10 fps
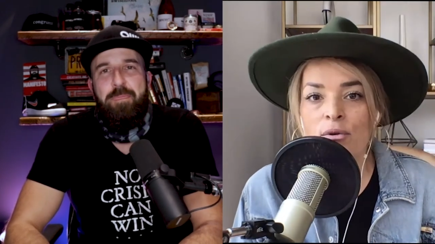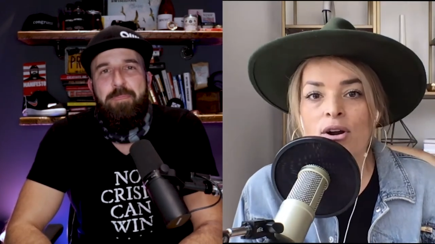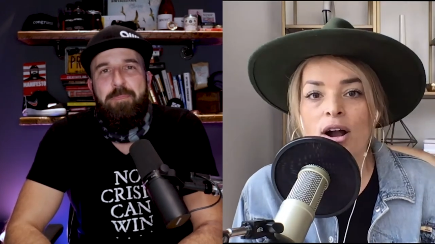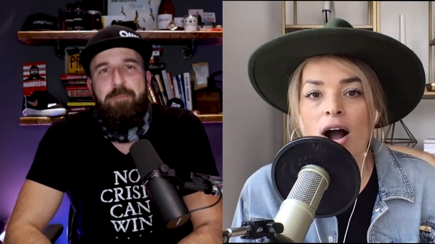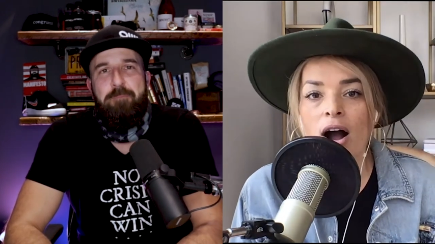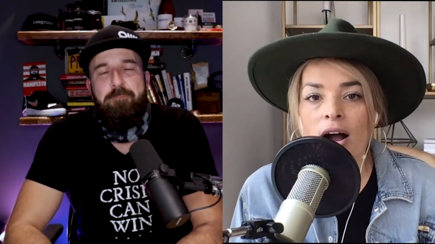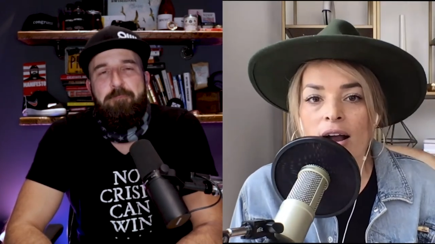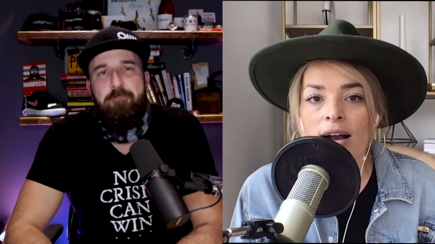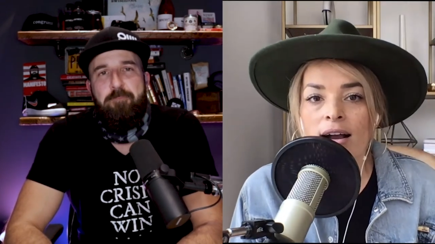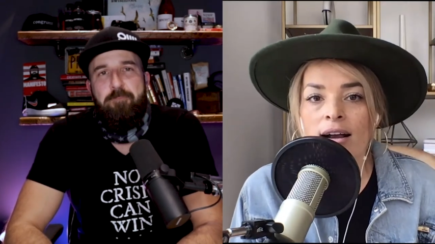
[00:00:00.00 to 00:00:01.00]
Speaker 1: for
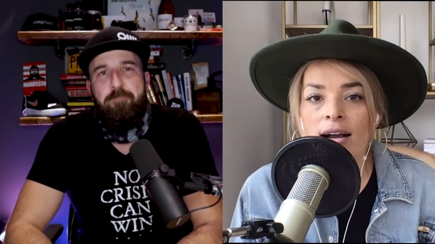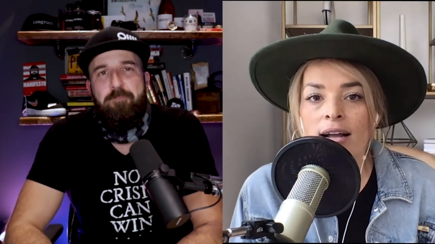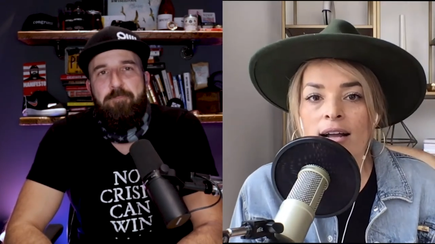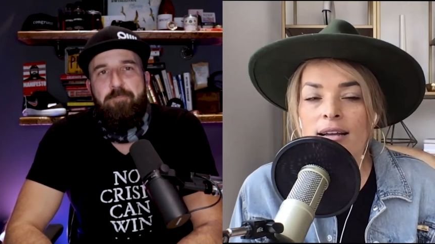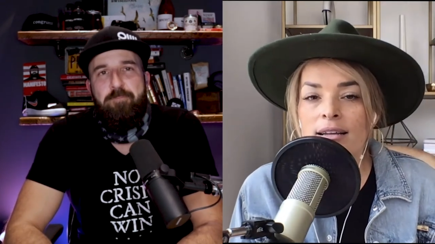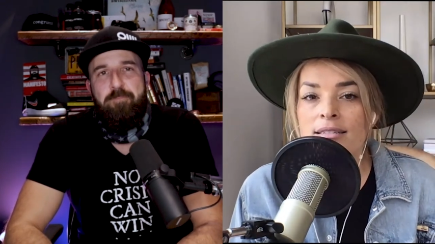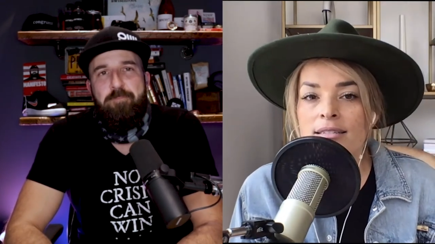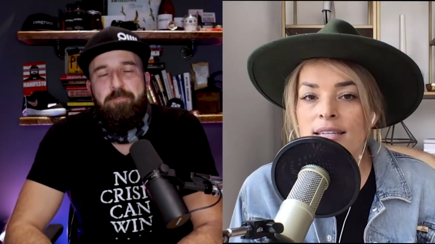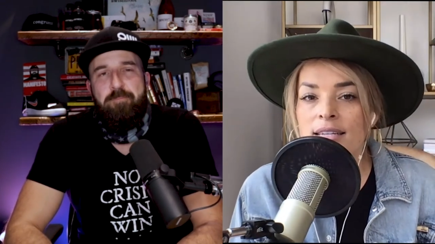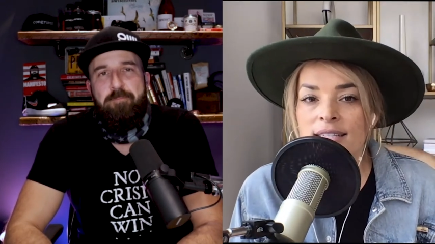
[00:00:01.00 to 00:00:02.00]
our
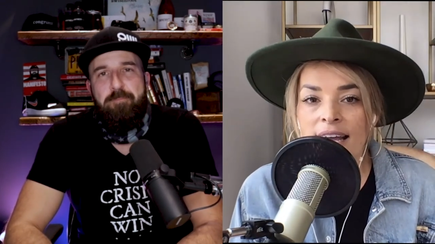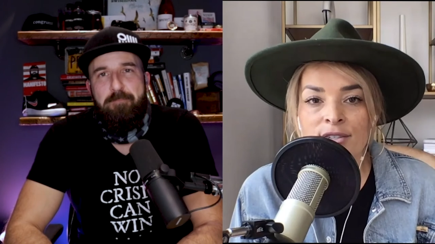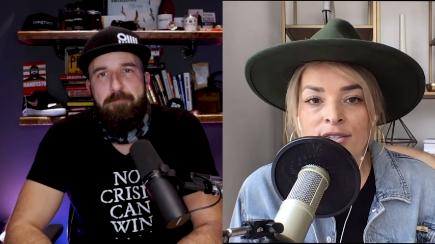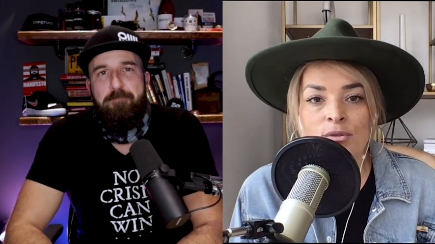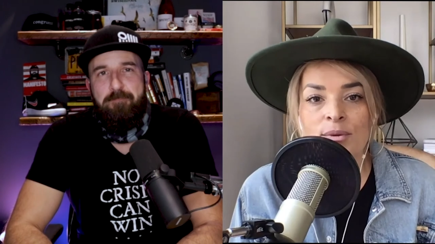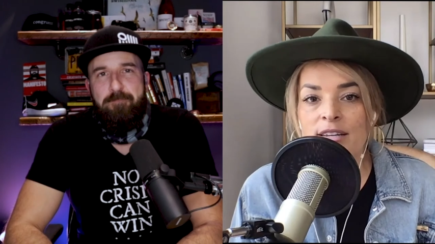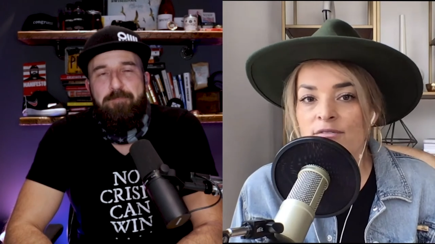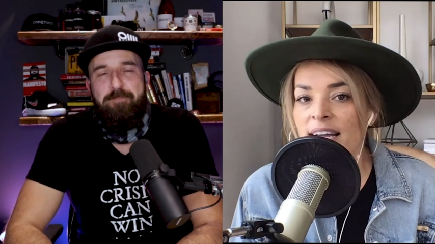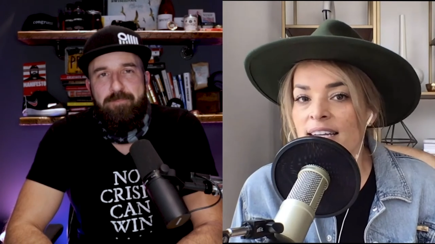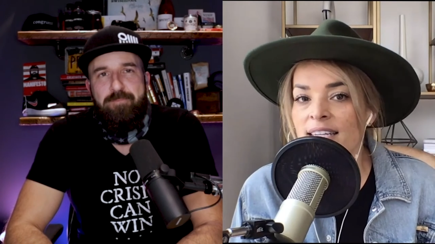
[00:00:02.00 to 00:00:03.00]
success or we
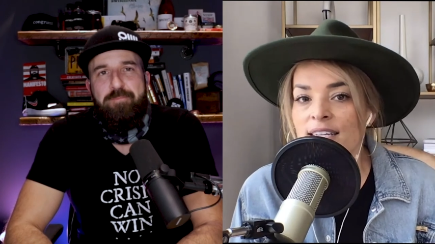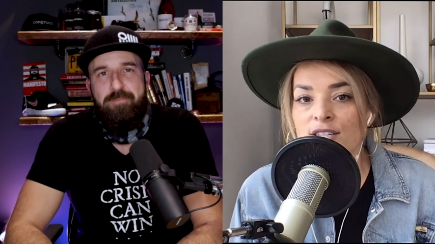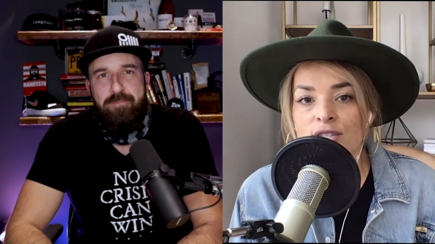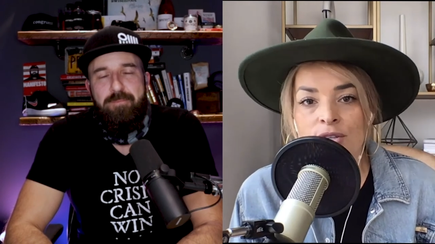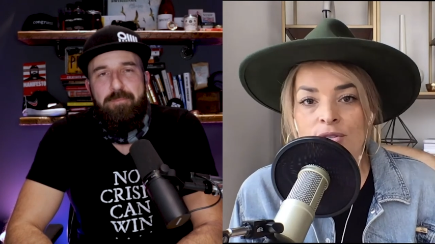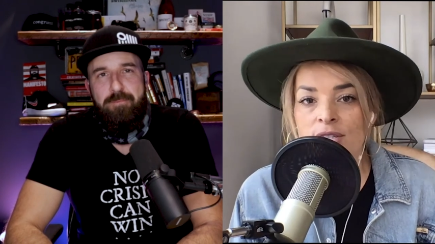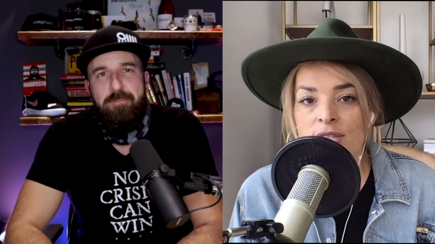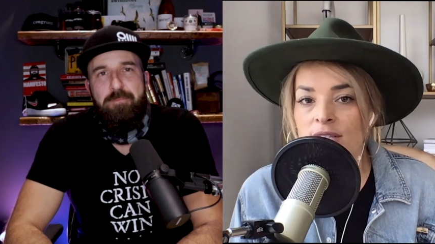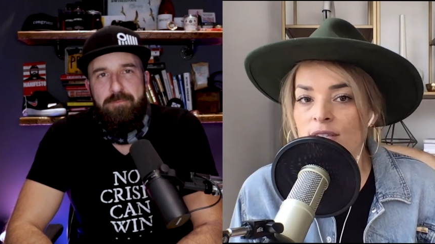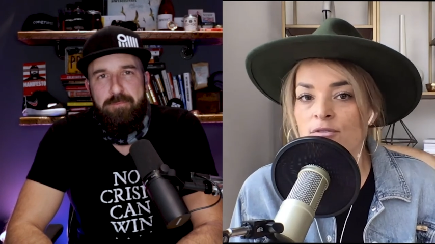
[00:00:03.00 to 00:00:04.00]
can find
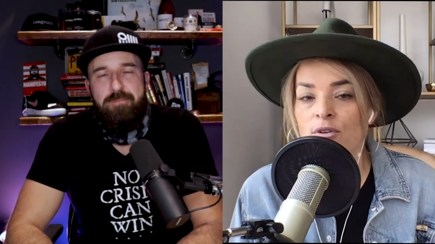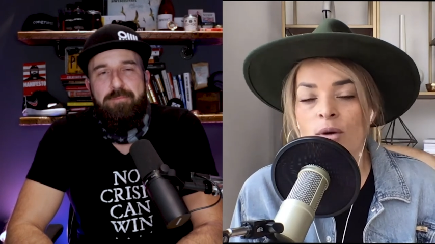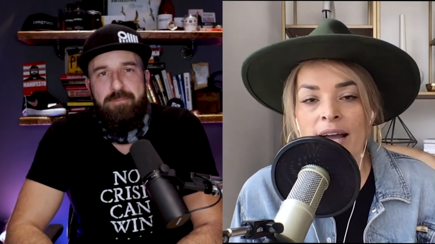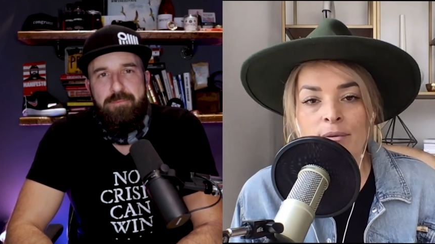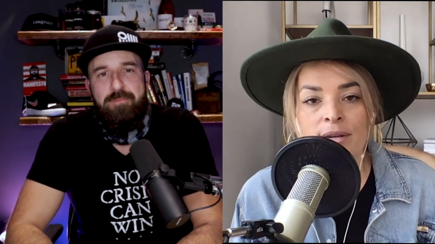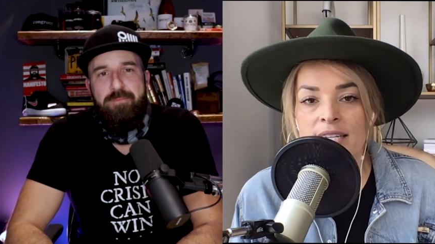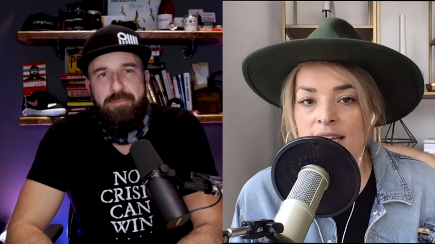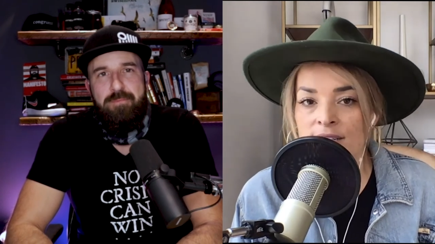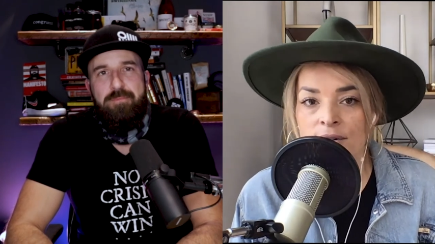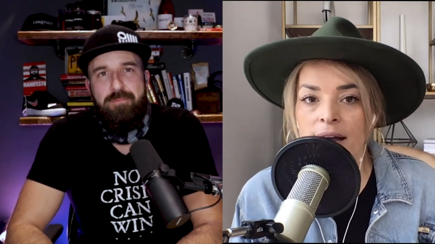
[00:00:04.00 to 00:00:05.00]
excuses for why we
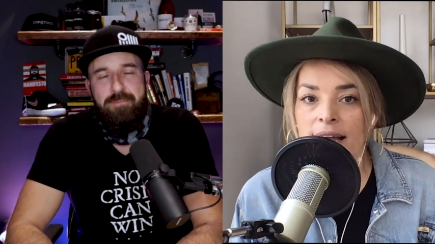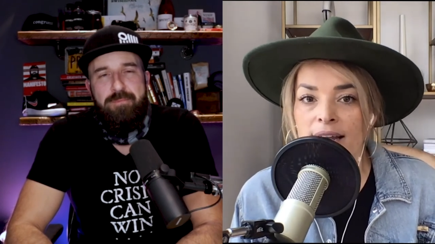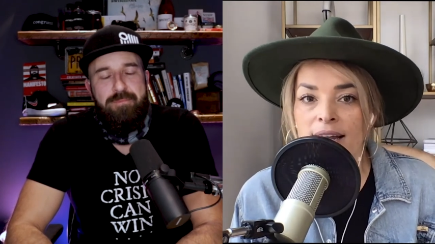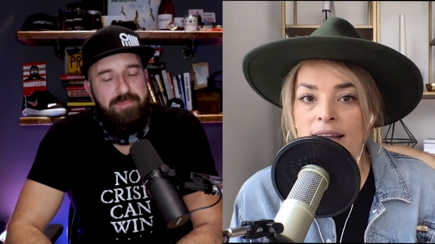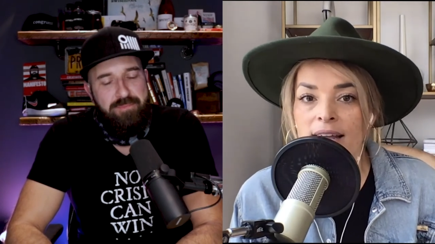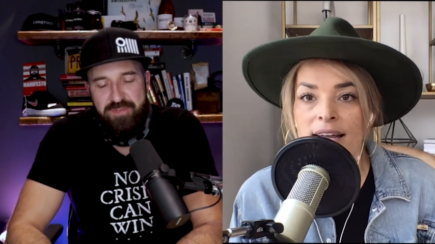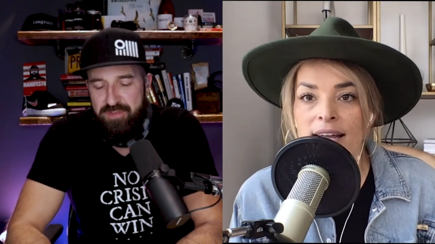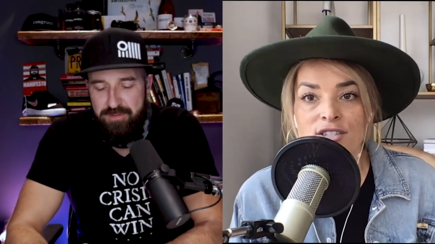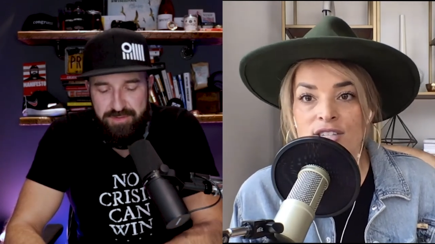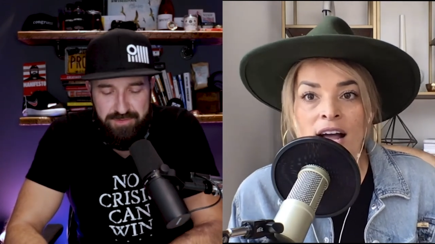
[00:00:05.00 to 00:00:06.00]
didn't do it. So
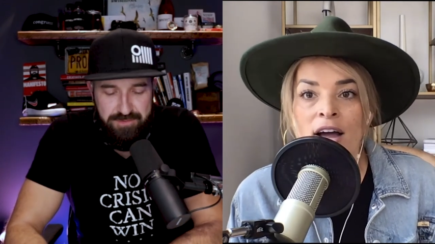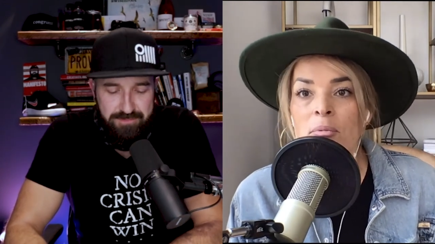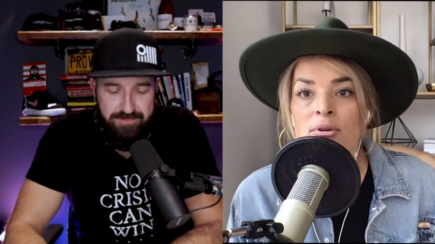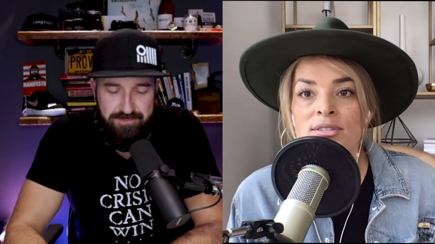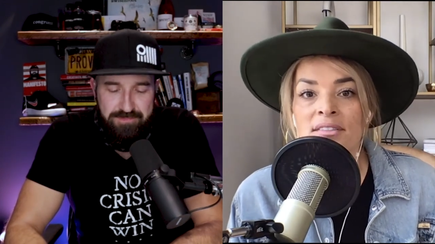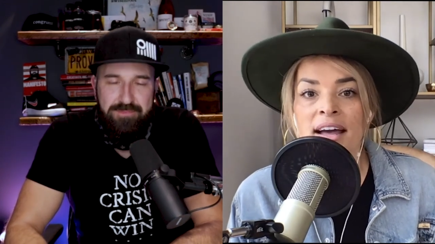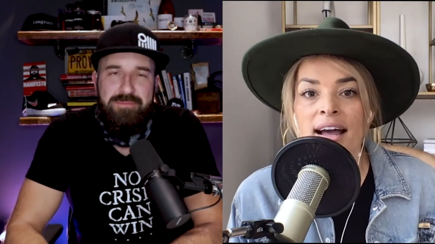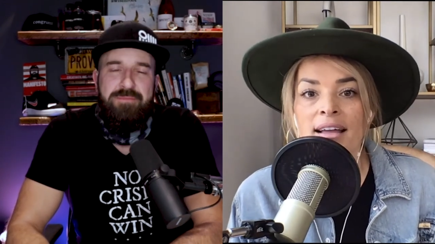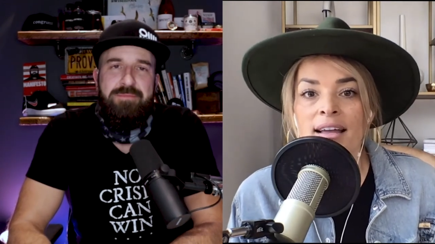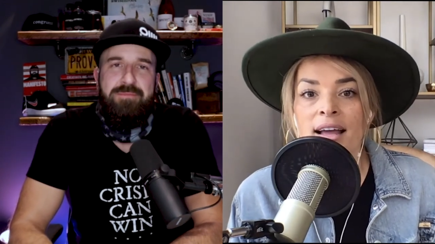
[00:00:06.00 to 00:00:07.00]
it's just 100%
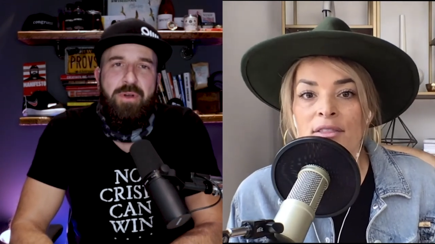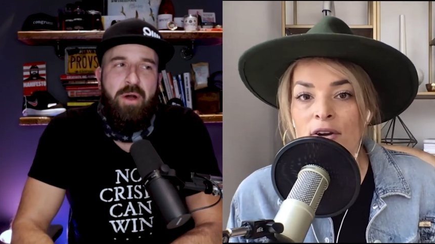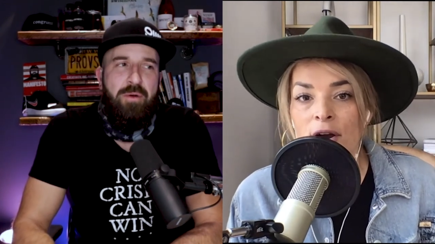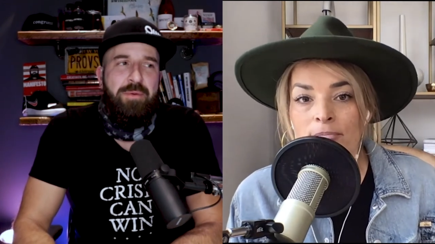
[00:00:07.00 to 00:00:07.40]
that. There